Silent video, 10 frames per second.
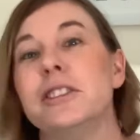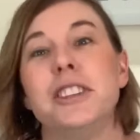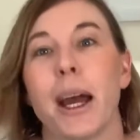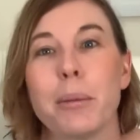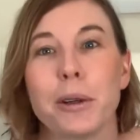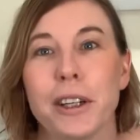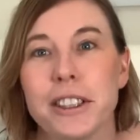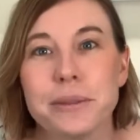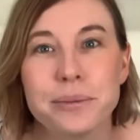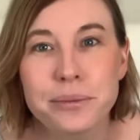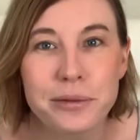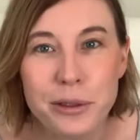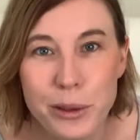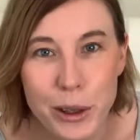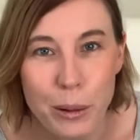jabber on
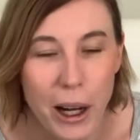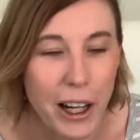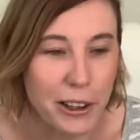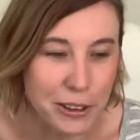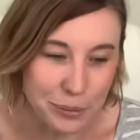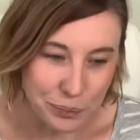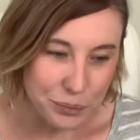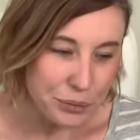for a while.